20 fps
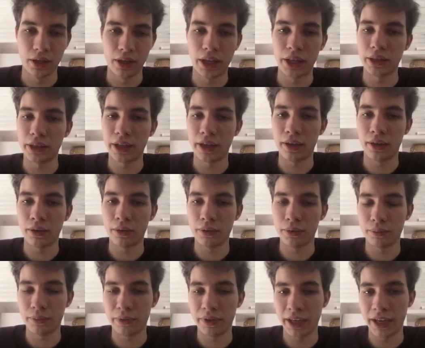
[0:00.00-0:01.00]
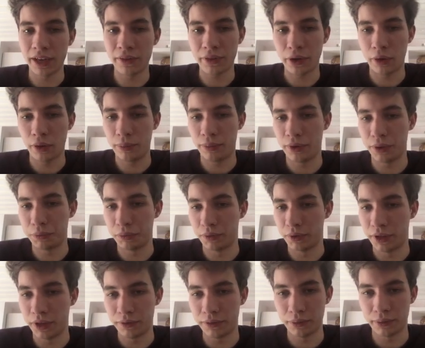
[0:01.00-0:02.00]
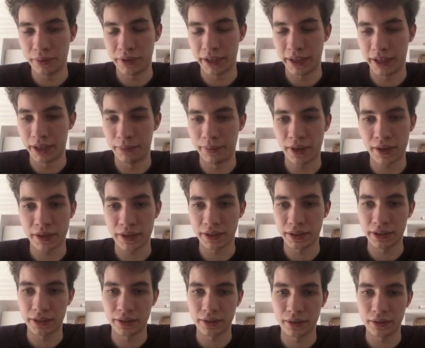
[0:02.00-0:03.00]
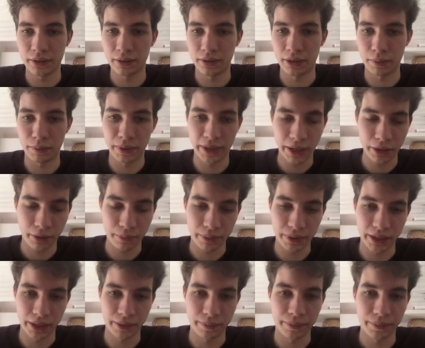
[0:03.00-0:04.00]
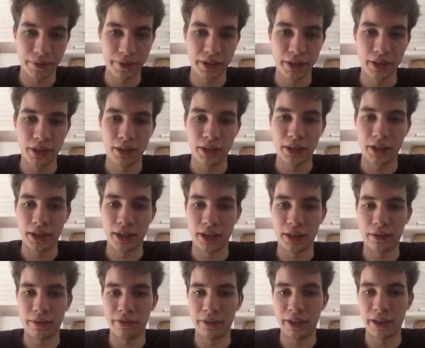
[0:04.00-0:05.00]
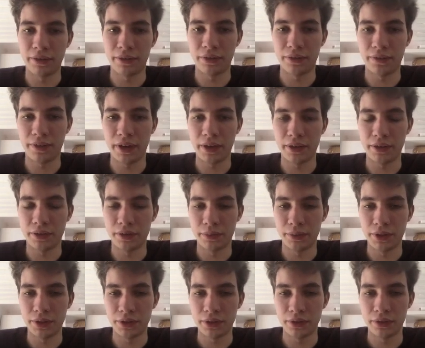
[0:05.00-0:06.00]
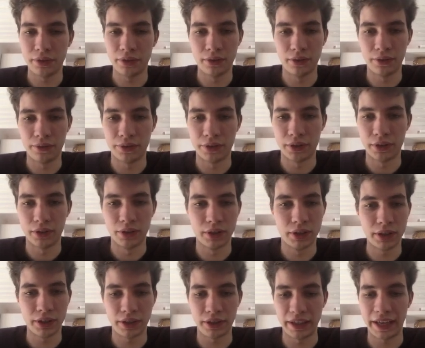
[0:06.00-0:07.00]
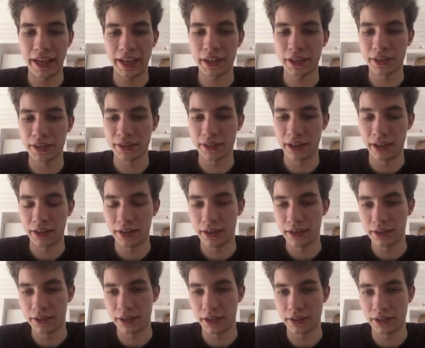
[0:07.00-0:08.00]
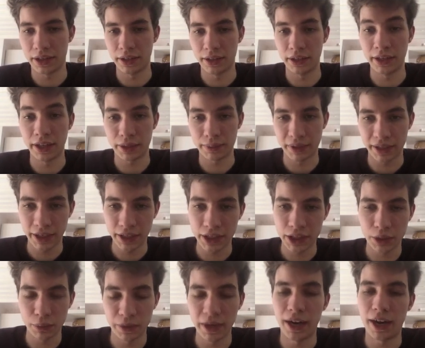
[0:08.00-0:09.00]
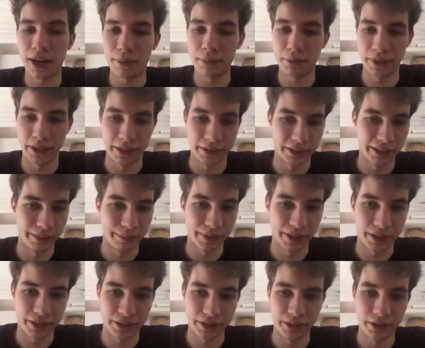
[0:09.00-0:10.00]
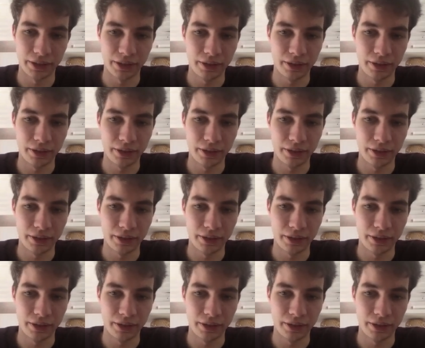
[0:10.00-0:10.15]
And now we have our point we would love to play a bar t that we cannot play, and we have to find a distribution over the action set such that in expectation we are playing a bar t.